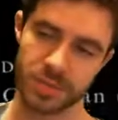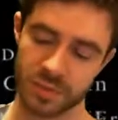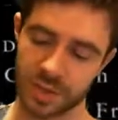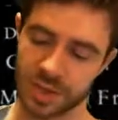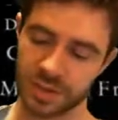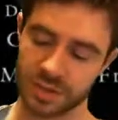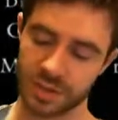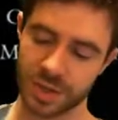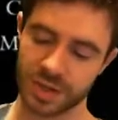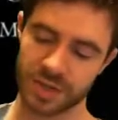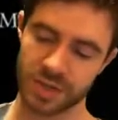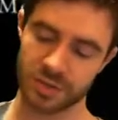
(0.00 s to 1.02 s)
It really is a
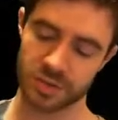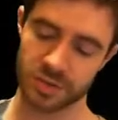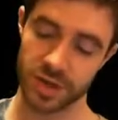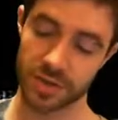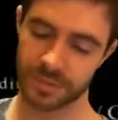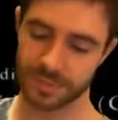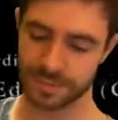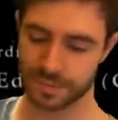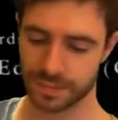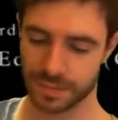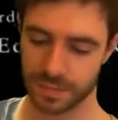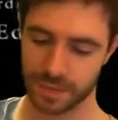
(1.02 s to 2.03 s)
great deal of stuff,
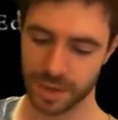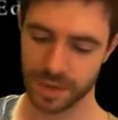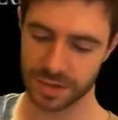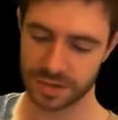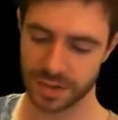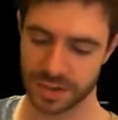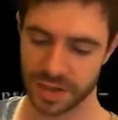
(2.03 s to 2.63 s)
but